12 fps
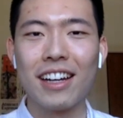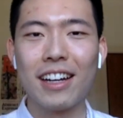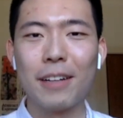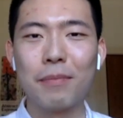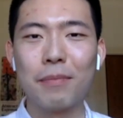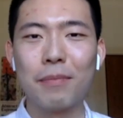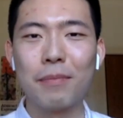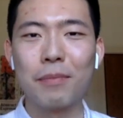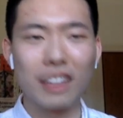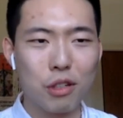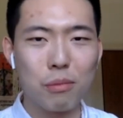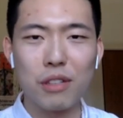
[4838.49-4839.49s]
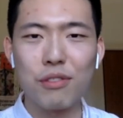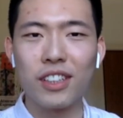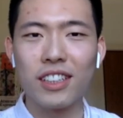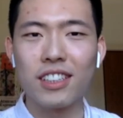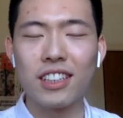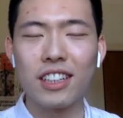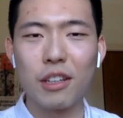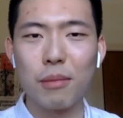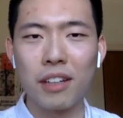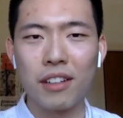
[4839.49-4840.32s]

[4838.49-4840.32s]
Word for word: Uh, thank you so much for listening.